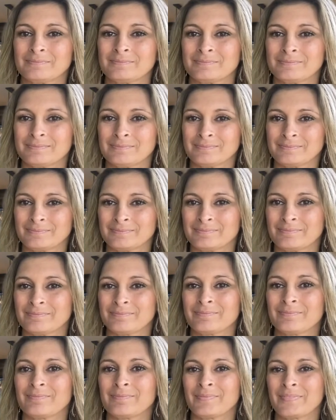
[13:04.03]

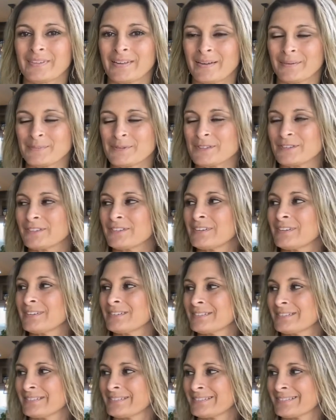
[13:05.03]

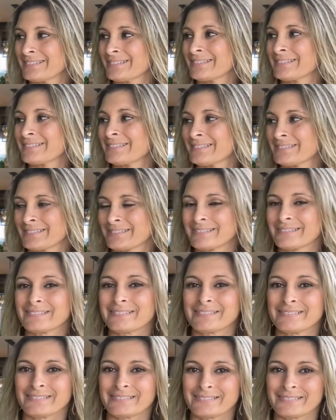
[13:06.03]

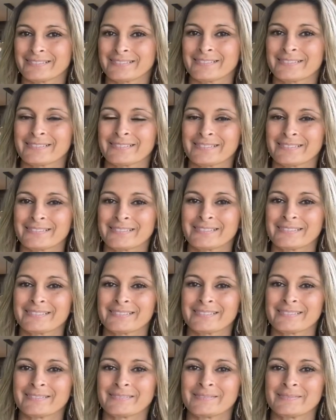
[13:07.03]

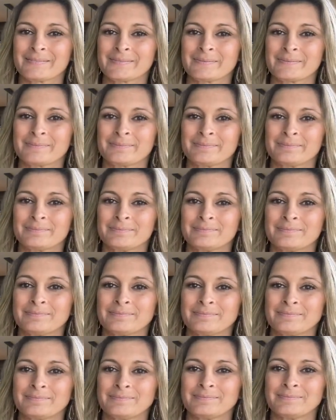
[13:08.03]

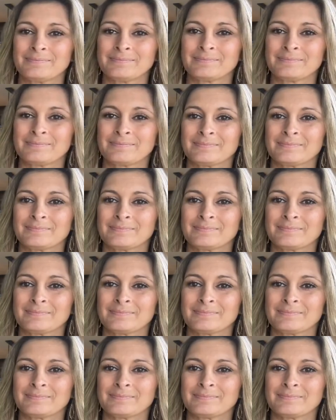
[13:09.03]
This person isn't speaking.